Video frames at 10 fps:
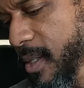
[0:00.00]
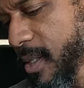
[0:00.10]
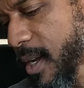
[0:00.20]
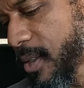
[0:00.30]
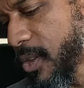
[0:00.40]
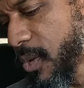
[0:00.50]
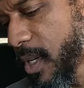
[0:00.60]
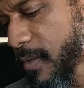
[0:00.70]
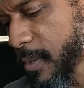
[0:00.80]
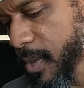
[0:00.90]
looks like three
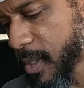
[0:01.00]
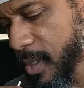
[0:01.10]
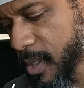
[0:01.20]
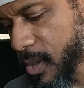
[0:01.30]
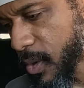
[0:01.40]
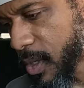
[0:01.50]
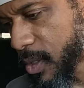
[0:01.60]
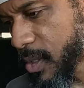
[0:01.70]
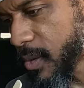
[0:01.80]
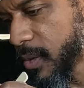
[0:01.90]
of them. Is this three or
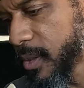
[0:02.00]
two?